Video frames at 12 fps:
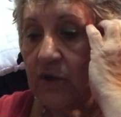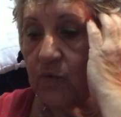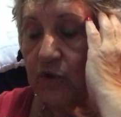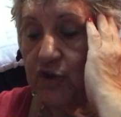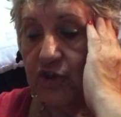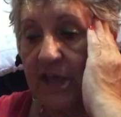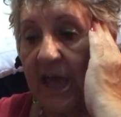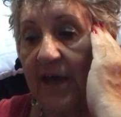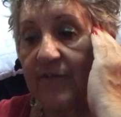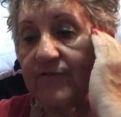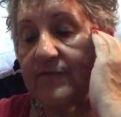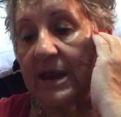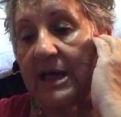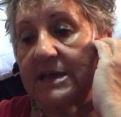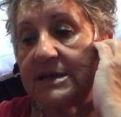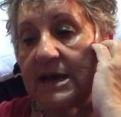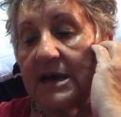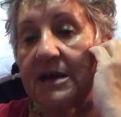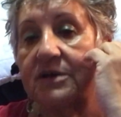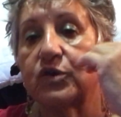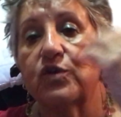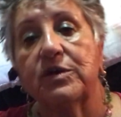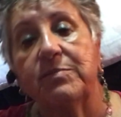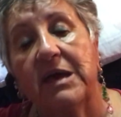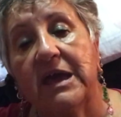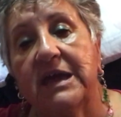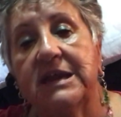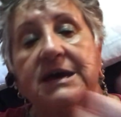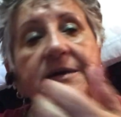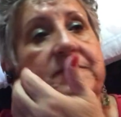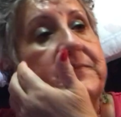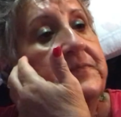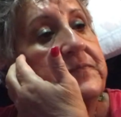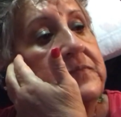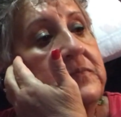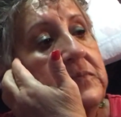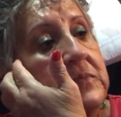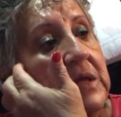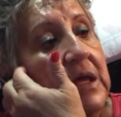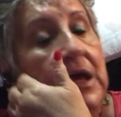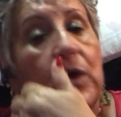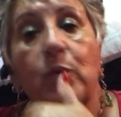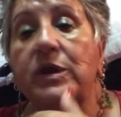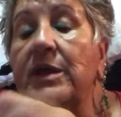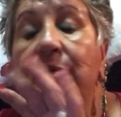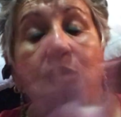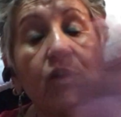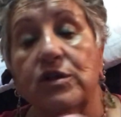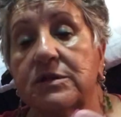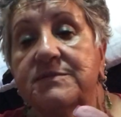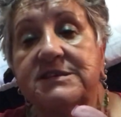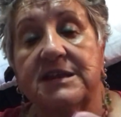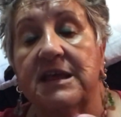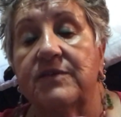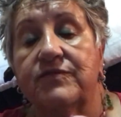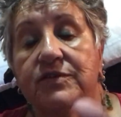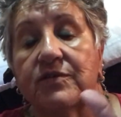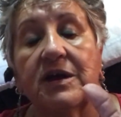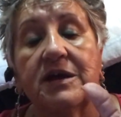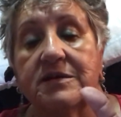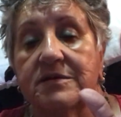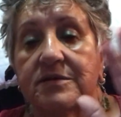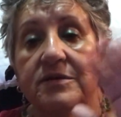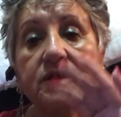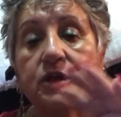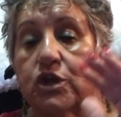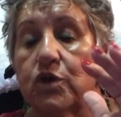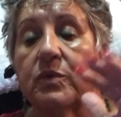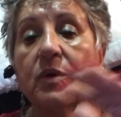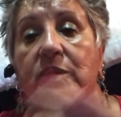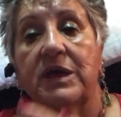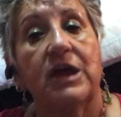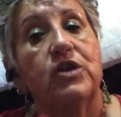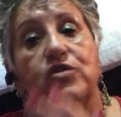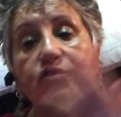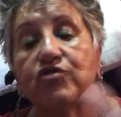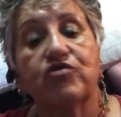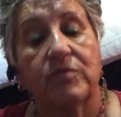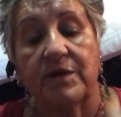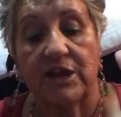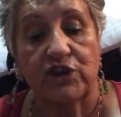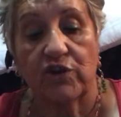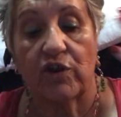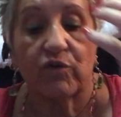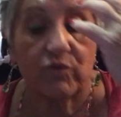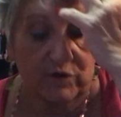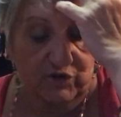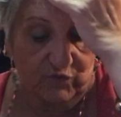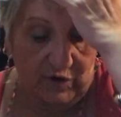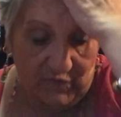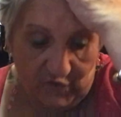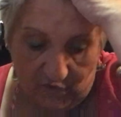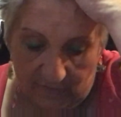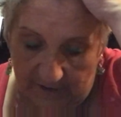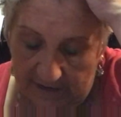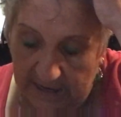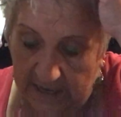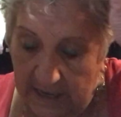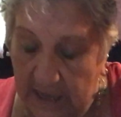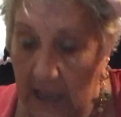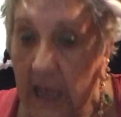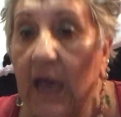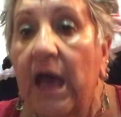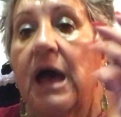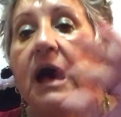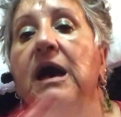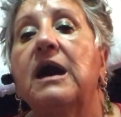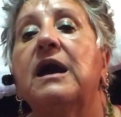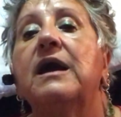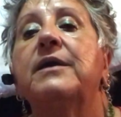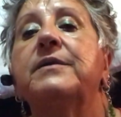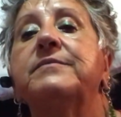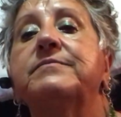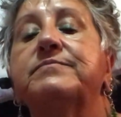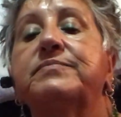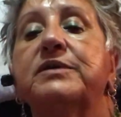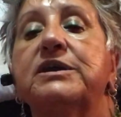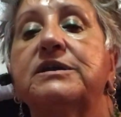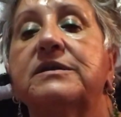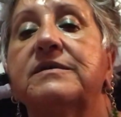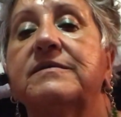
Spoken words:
We just have like cookie maid. We never called them slaves, you guys. In Cuba, we had no discrimination whatsoever. But